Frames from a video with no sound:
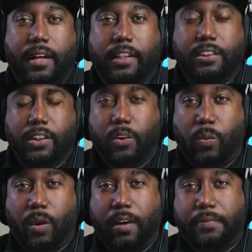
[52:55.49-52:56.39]
So go on
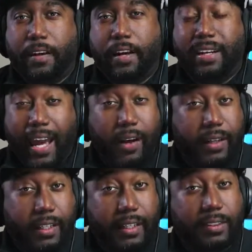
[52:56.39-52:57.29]
Wi-Fi.
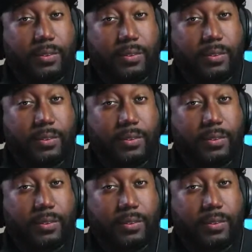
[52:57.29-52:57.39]
Nowadays,